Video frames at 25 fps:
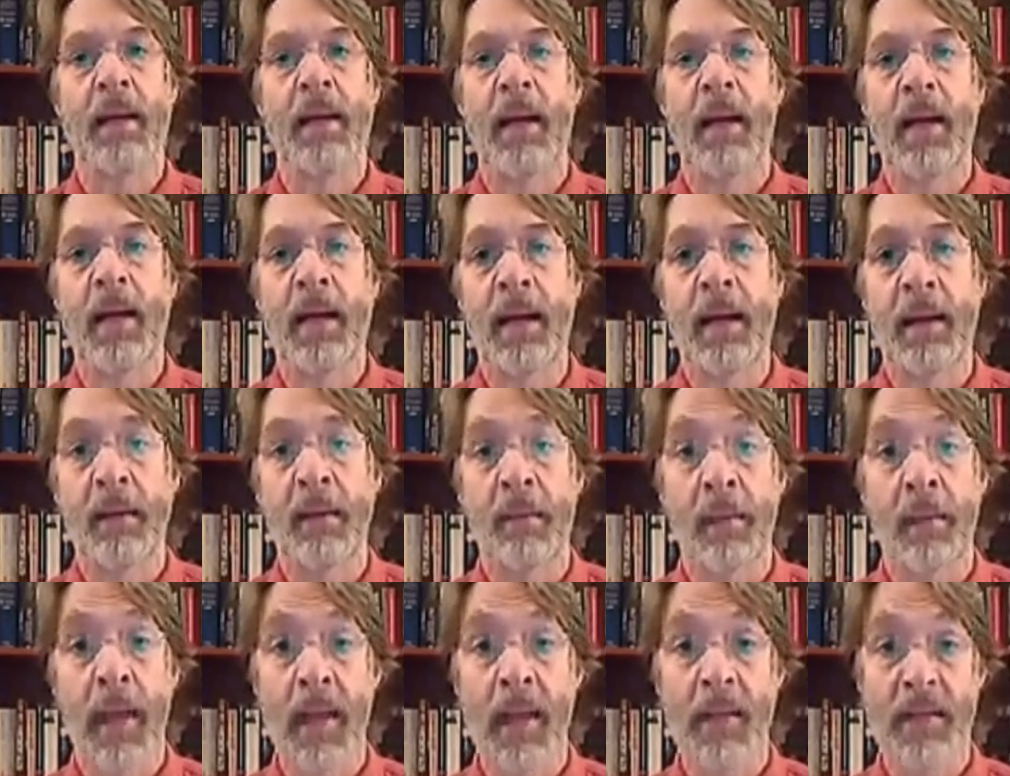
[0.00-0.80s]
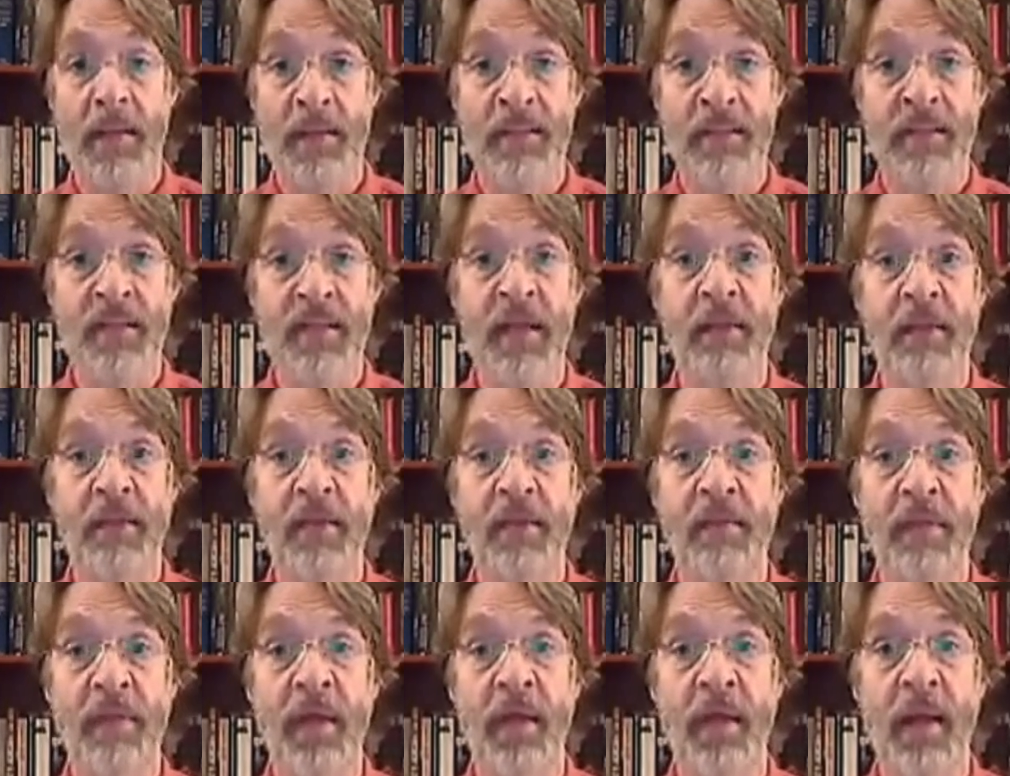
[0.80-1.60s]
Um, and he said
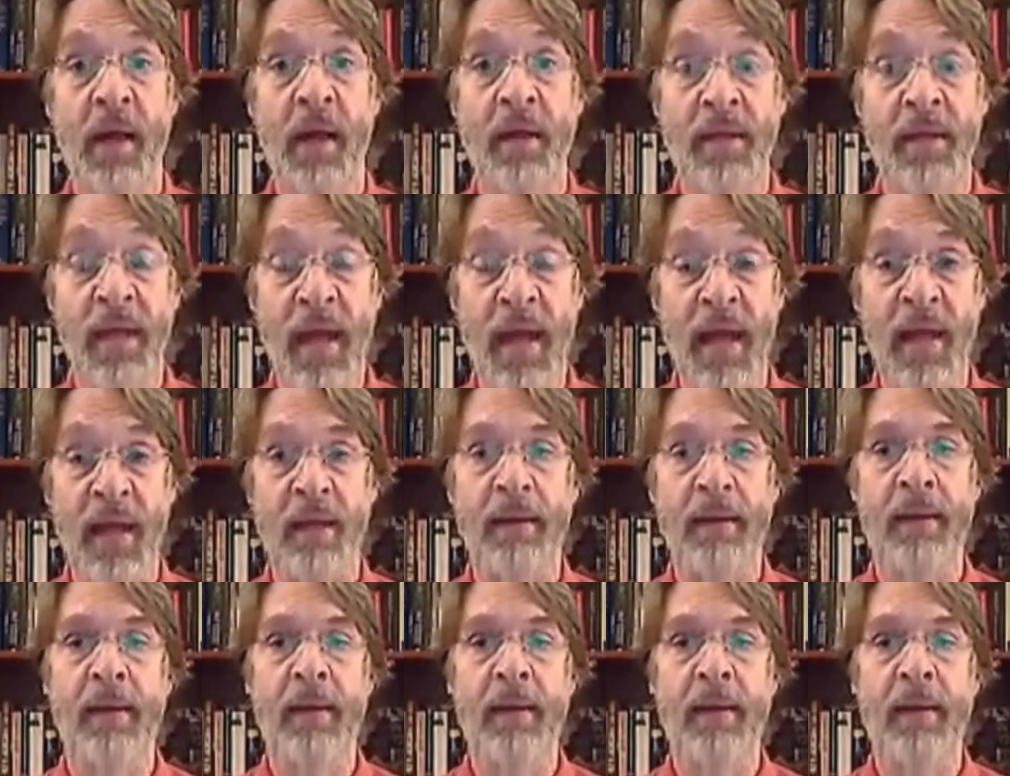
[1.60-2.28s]
that they are dead.